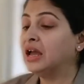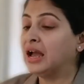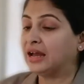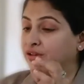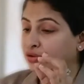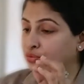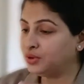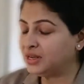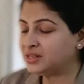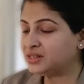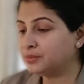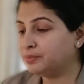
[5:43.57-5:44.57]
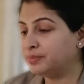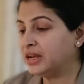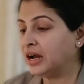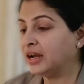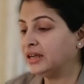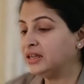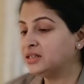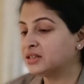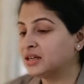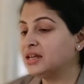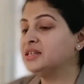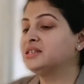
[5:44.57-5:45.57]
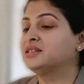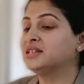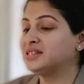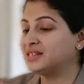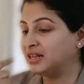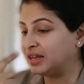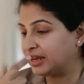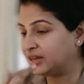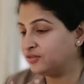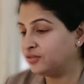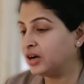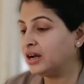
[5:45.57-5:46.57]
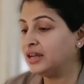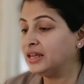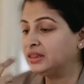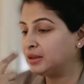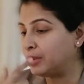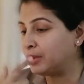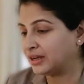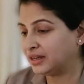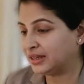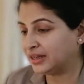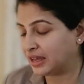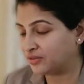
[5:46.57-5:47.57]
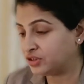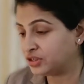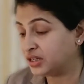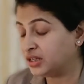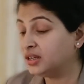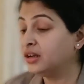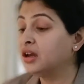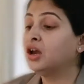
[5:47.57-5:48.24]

And the reason behind is the saliva in the buccal cavity,